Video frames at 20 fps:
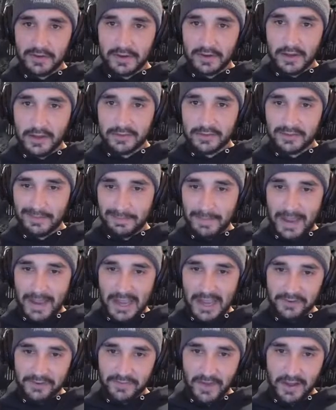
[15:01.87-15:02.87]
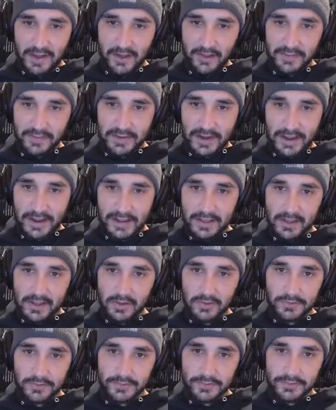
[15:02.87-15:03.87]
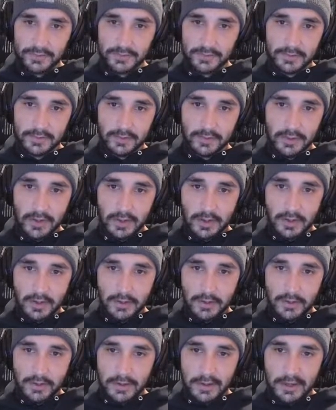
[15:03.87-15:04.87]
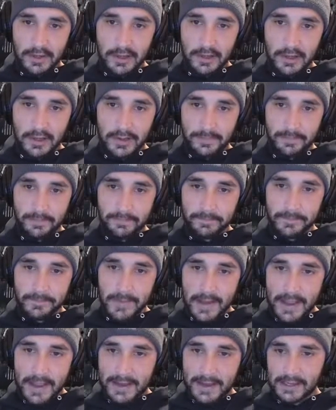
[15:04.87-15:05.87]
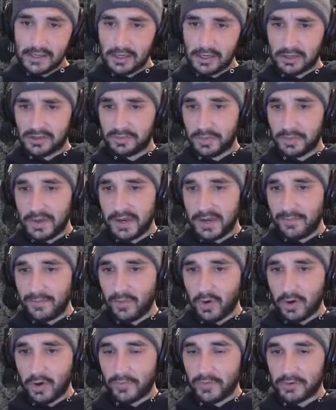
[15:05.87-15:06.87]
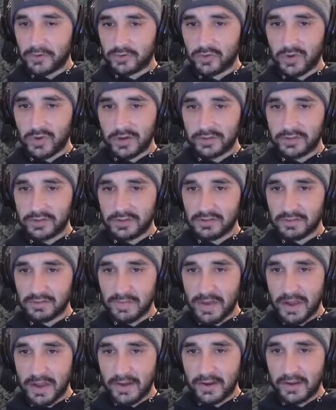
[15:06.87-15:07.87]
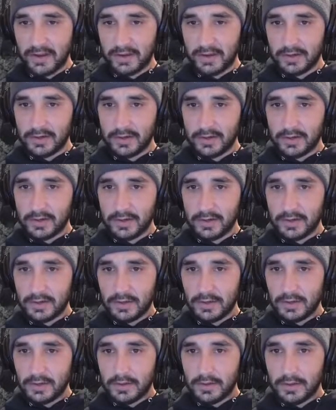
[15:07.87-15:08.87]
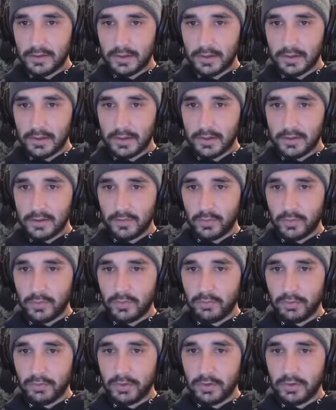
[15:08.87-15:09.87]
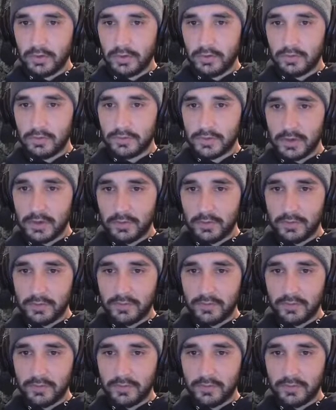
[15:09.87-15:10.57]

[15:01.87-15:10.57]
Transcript: a custom batch file that I use. I could explain it more if there's questions about it. We will use edit